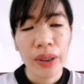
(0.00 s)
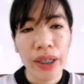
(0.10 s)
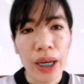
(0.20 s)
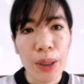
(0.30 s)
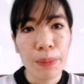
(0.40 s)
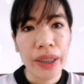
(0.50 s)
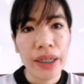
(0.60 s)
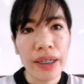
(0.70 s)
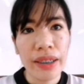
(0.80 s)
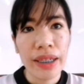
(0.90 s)
Okay,
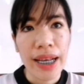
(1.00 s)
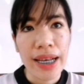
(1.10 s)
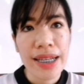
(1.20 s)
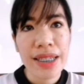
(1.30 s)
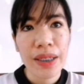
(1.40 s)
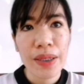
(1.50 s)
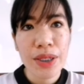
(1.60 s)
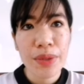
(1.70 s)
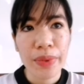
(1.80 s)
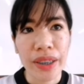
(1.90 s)
bird is
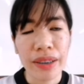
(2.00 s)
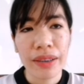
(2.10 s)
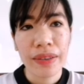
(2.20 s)
consumer.